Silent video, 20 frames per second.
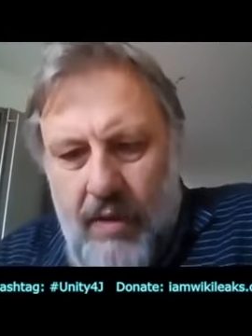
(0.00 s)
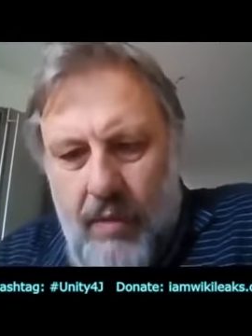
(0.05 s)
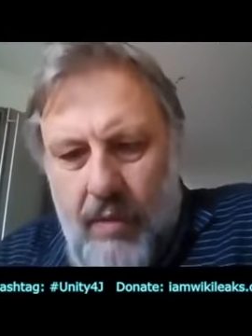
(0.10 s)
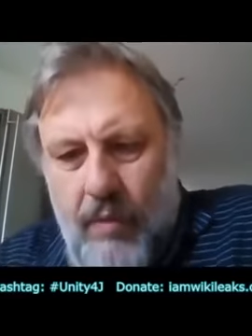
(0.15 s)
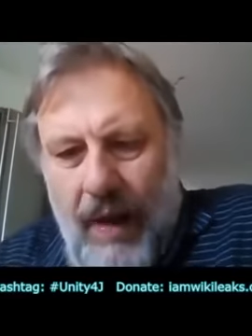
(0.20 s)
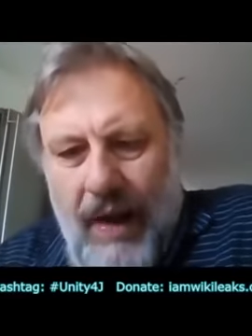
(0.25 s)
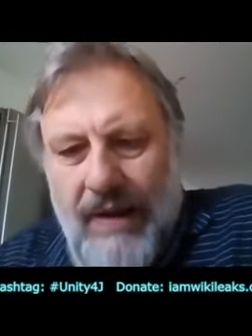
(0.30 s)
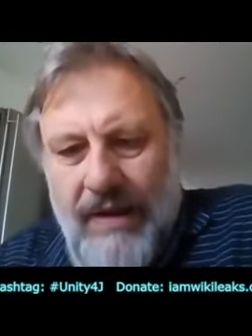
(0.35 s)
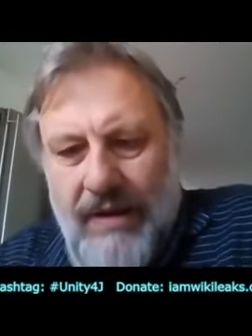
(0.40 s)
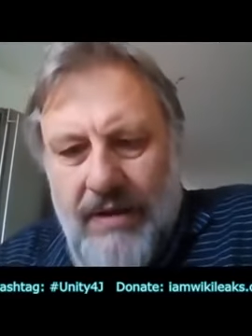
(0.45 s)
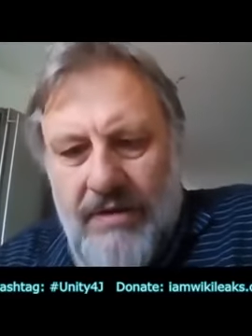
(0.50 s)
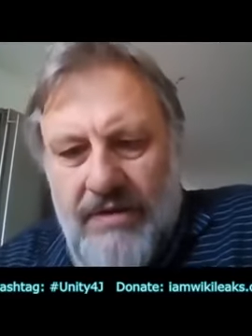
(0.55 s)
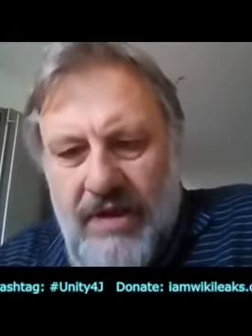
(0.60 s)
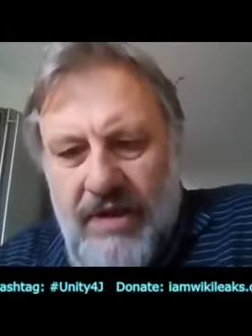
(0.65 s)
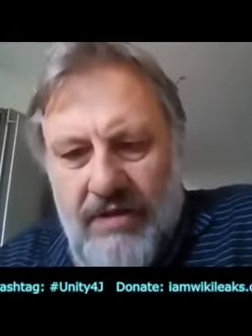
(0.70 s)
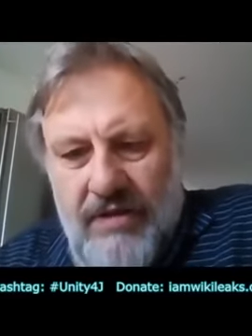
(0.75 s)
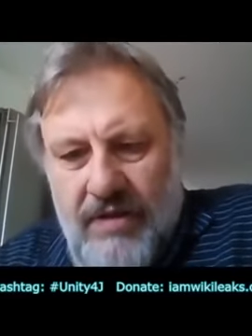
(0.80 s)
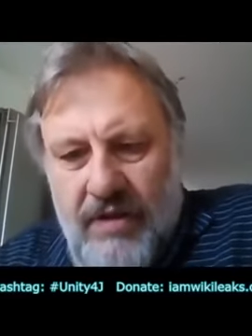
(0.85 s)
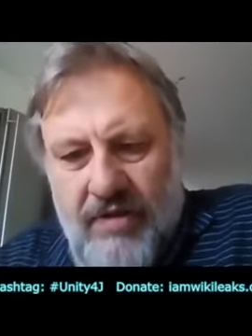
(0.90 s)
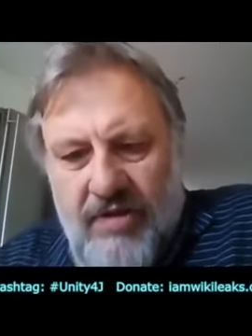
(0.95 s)
Why
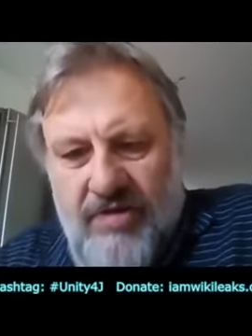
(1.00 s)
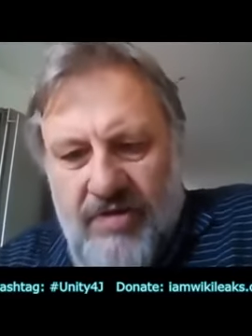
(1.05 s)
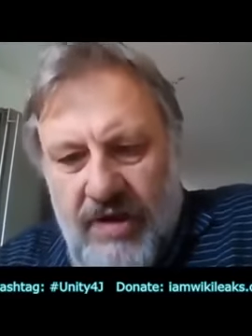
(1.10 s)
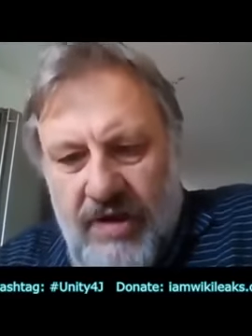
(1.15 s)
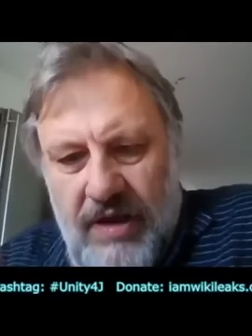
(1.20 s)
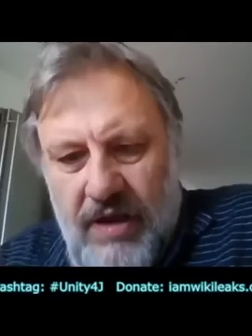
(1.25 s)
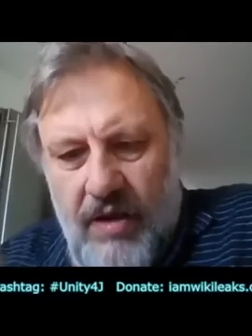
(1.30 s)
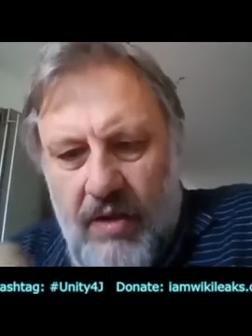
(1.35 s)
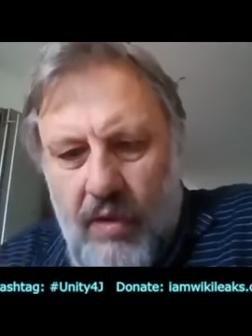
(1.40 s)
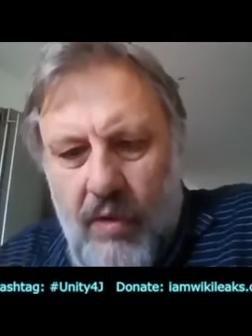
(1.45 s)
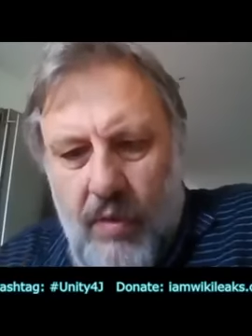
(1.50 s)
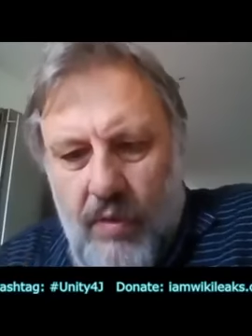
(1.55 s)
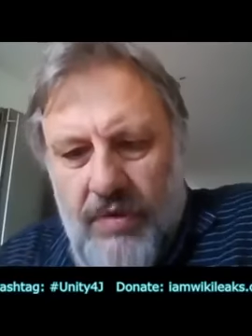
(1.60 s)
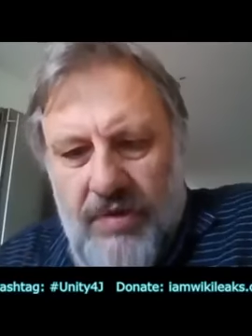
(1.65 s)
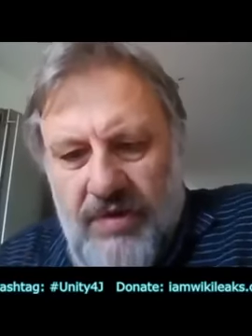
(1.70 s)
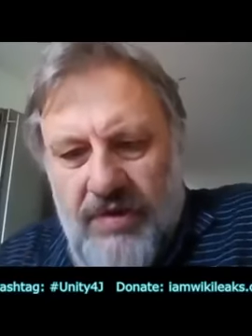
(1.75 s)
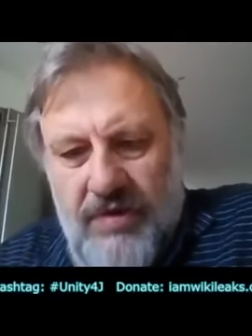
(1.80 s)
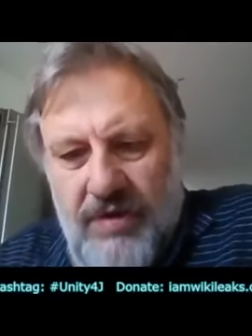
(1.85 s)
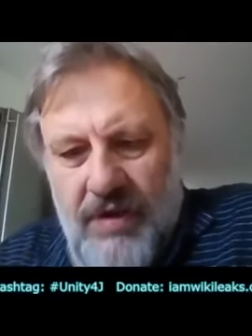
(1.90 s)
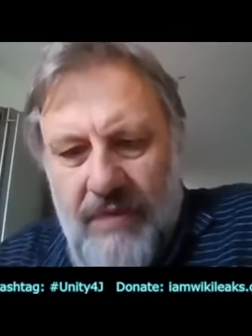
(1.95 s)
did she
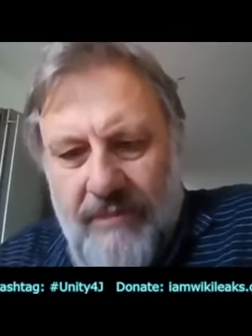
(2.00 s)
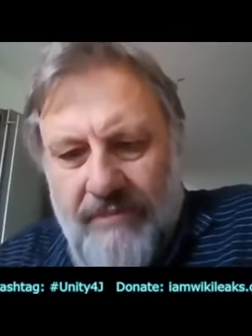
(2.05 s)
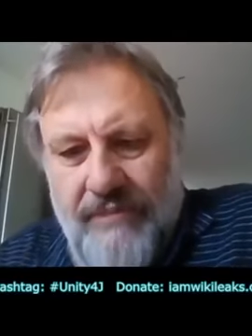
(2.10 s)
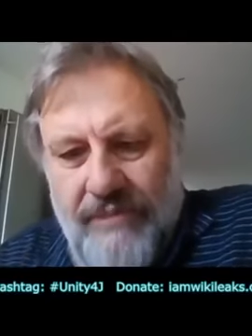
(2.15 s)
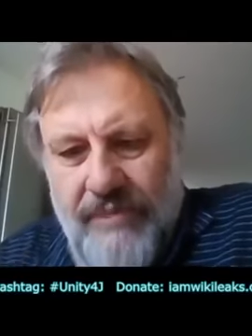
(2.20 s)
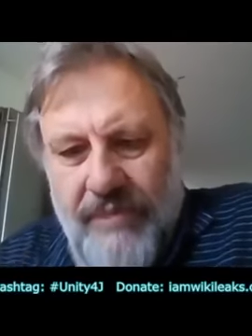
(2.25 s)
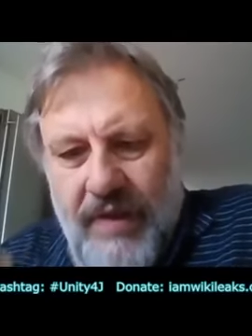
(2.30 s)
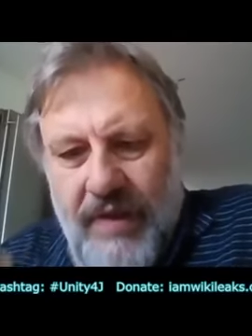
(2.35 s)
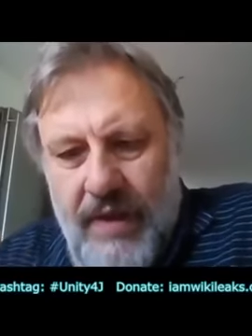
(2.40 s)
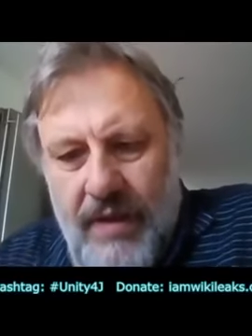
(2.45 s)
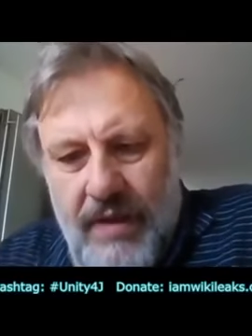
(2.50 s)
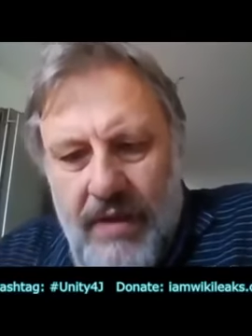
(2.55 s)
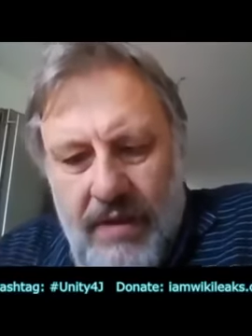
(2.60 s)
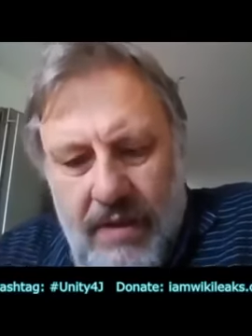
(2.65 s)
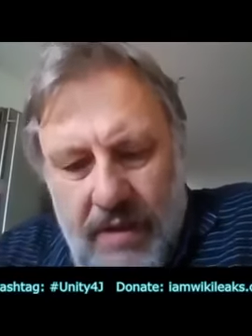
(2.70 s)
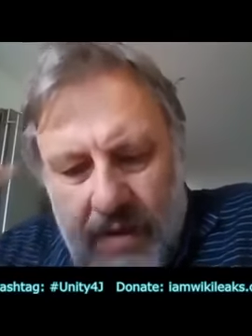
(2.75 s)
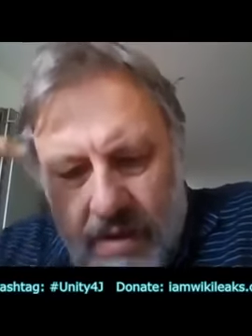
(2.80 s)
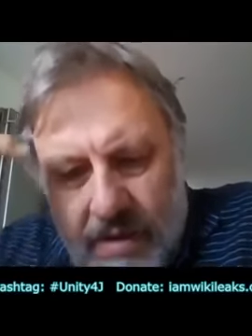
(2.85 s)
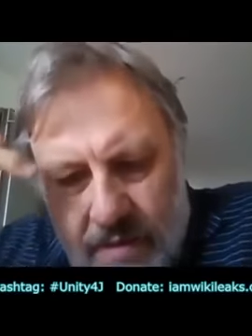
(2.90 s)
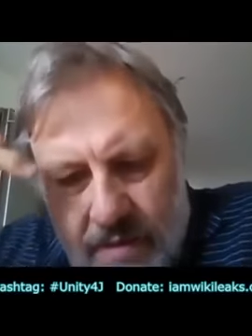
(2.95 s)
lose?
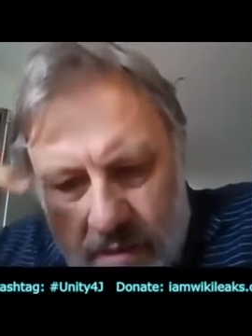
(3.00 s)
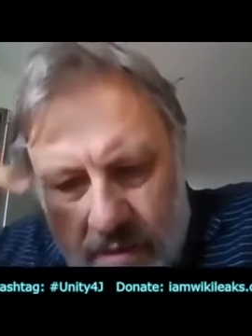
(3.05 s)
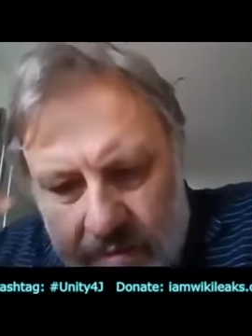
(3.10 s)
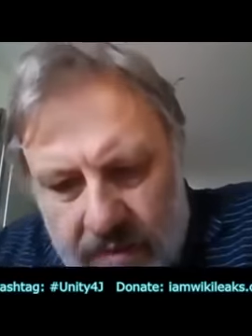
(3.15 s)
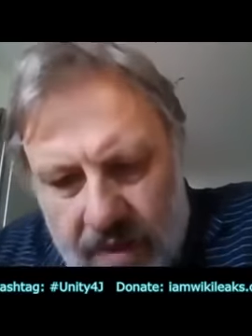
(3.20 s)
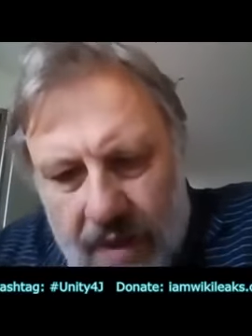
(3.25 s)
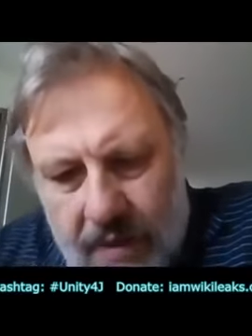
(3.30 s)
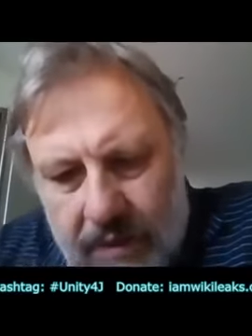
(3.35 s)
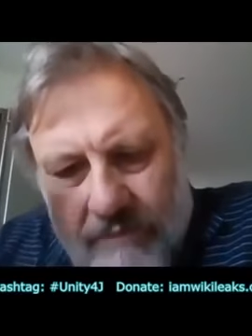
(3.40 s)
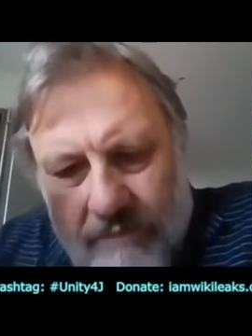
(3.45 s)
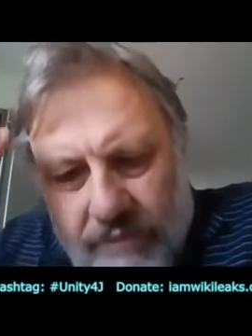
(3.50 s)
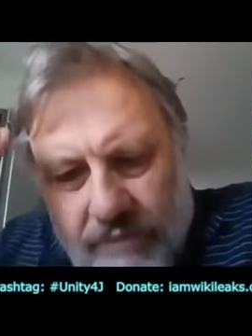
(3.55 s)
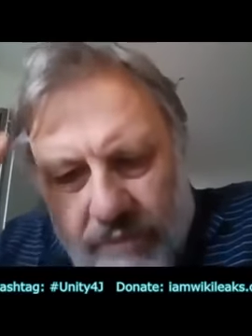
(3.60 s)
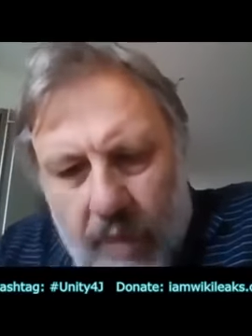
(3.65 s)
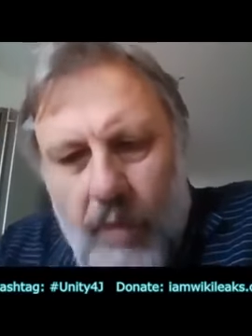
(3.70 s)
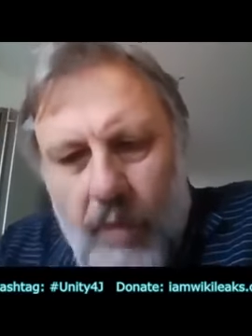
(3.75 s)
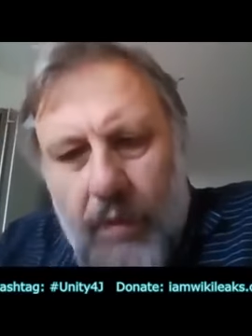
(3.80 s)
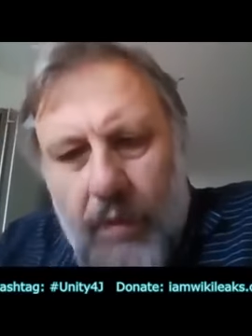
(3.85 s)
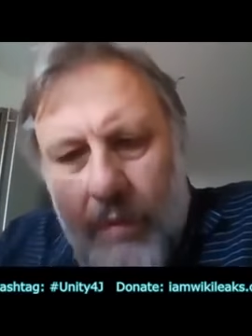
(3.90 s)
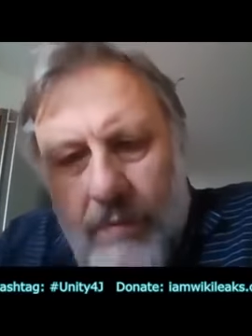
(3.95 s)
The
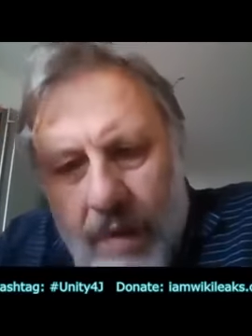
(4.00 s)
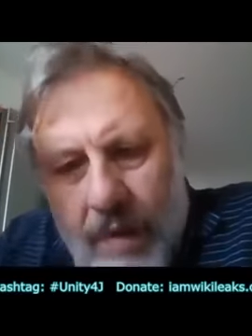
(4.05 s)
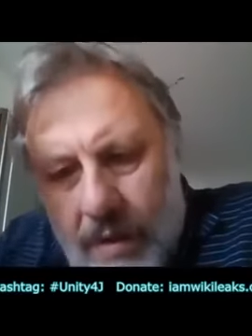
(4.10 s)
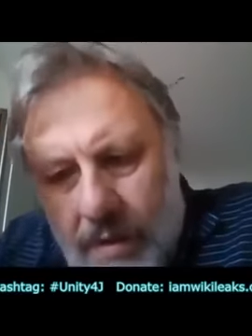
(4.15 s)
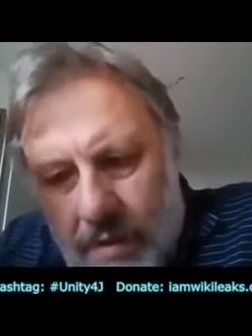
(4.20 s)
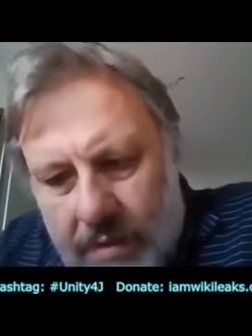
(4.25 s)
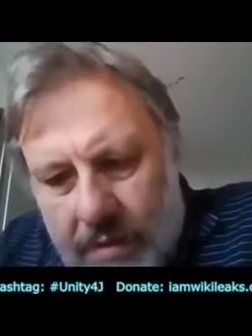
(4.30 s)
true